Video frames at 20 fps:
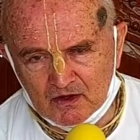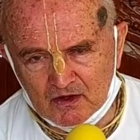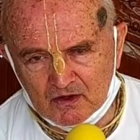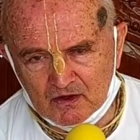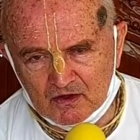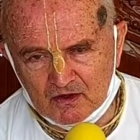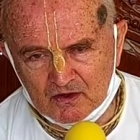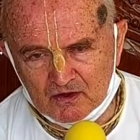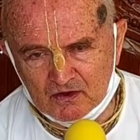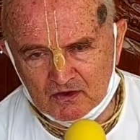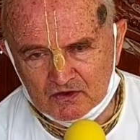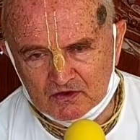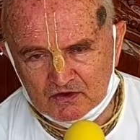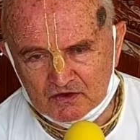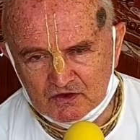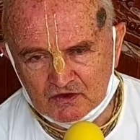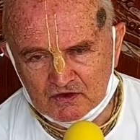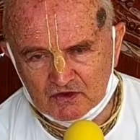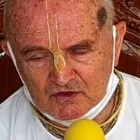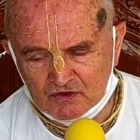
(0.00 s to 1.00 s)

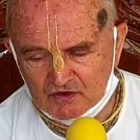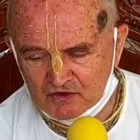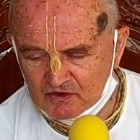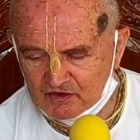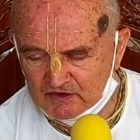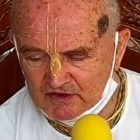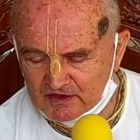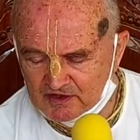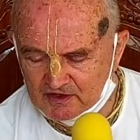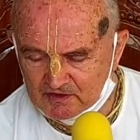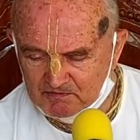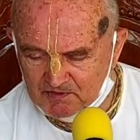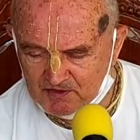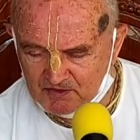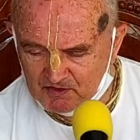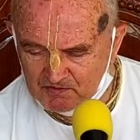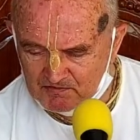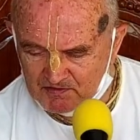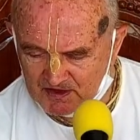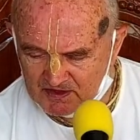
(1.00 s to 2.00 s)
So here
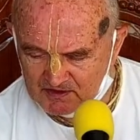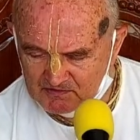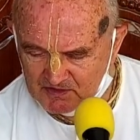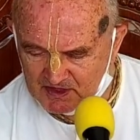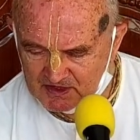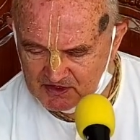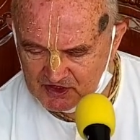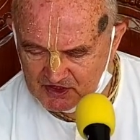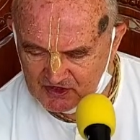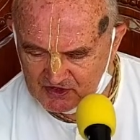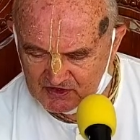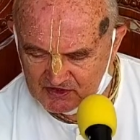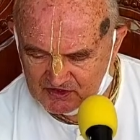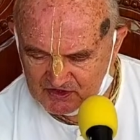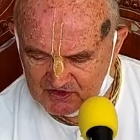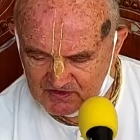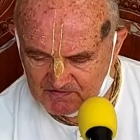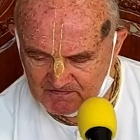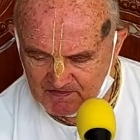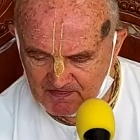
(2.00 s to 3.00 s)
Prabhupada
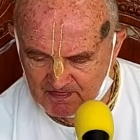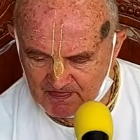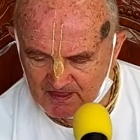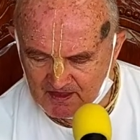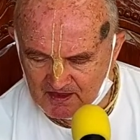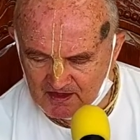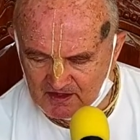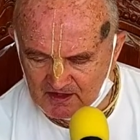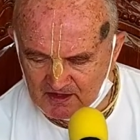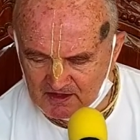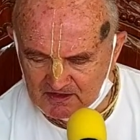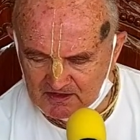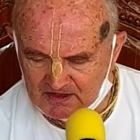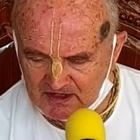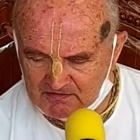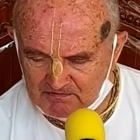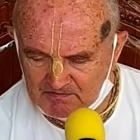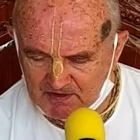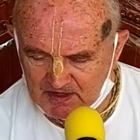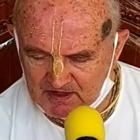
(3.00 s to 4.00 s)
mentions that
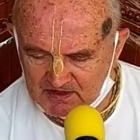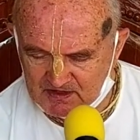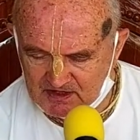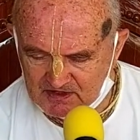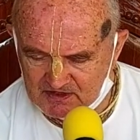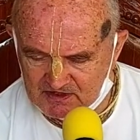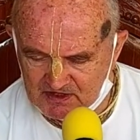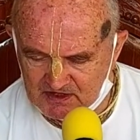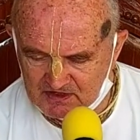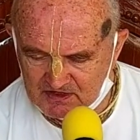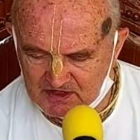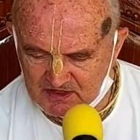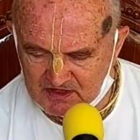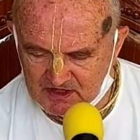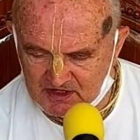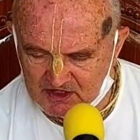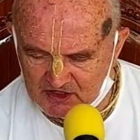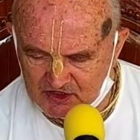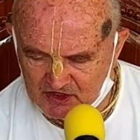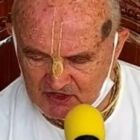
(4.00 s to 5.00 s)
by this
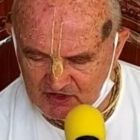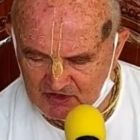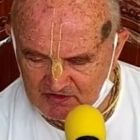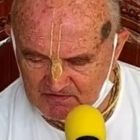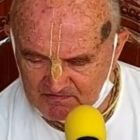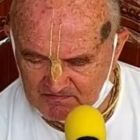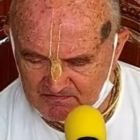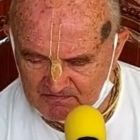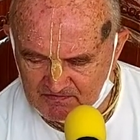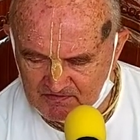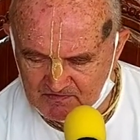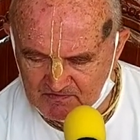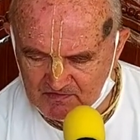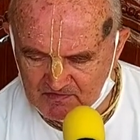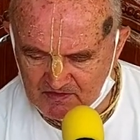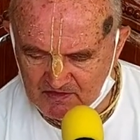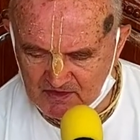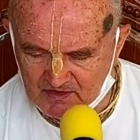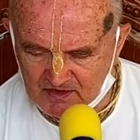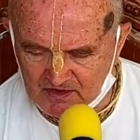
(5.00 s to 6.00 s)
indication,
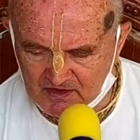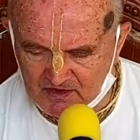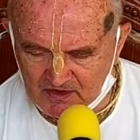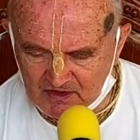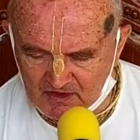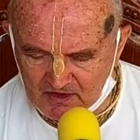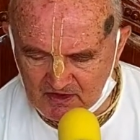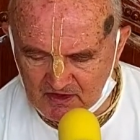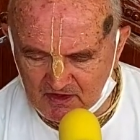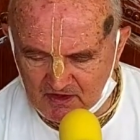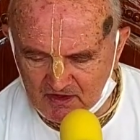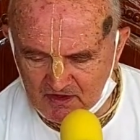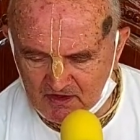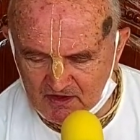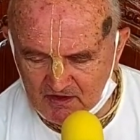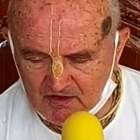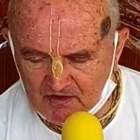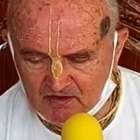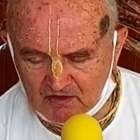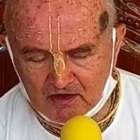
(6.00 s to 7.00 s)

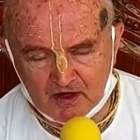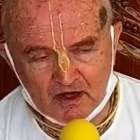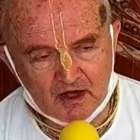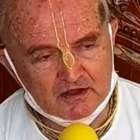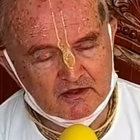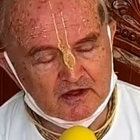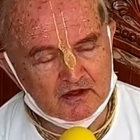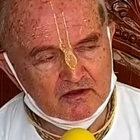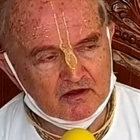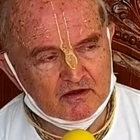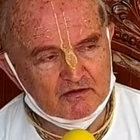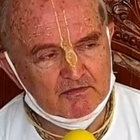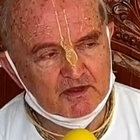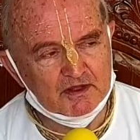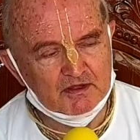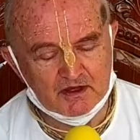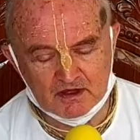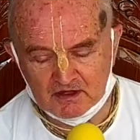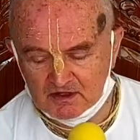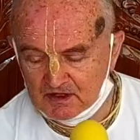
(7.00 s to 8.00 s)
or another
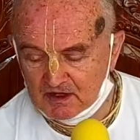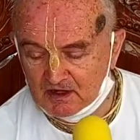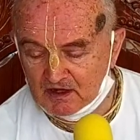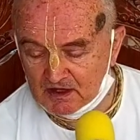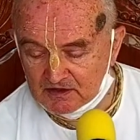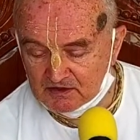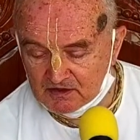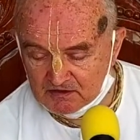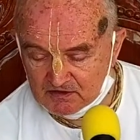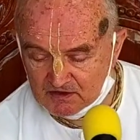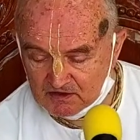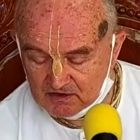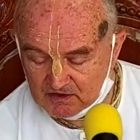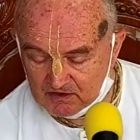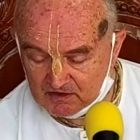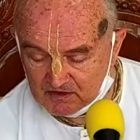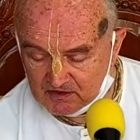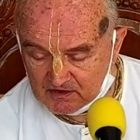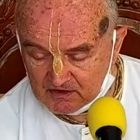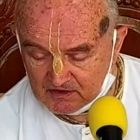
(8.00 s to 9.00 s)
meaning,
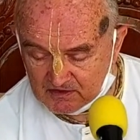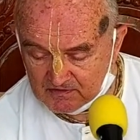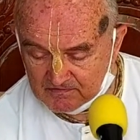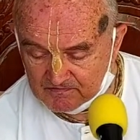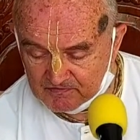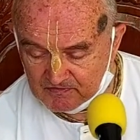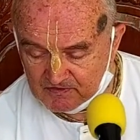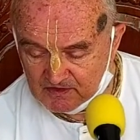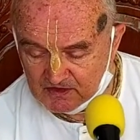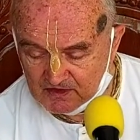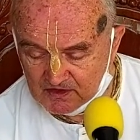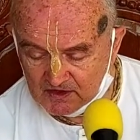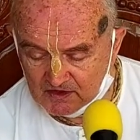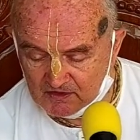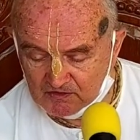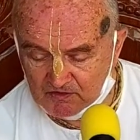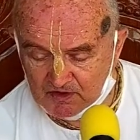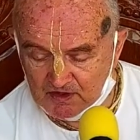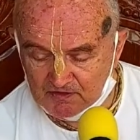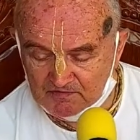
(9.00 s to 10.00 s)
another way
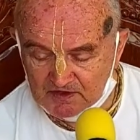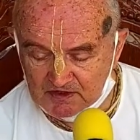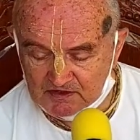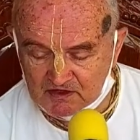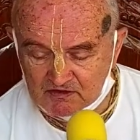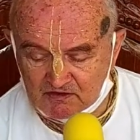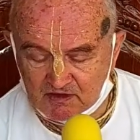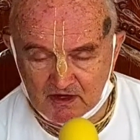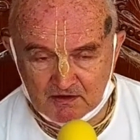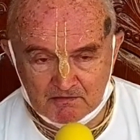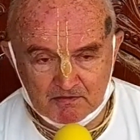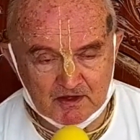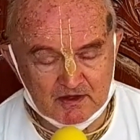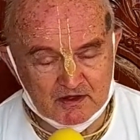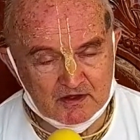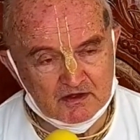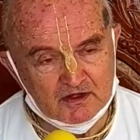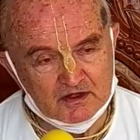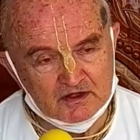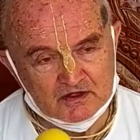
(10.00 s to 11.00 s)
of describing
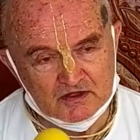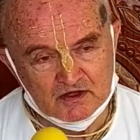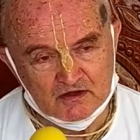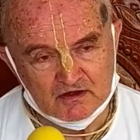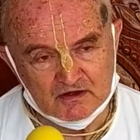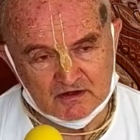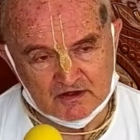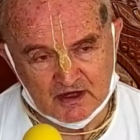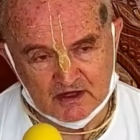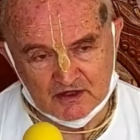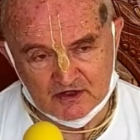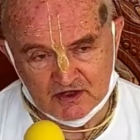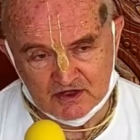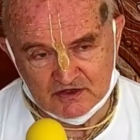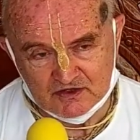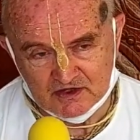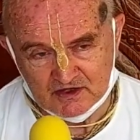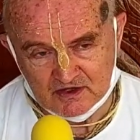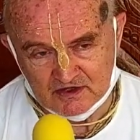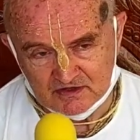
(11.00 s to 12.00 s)
these
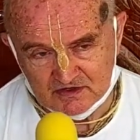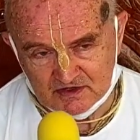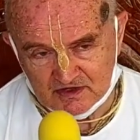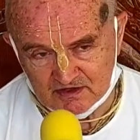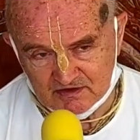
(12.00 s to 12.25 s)
Rakshasas and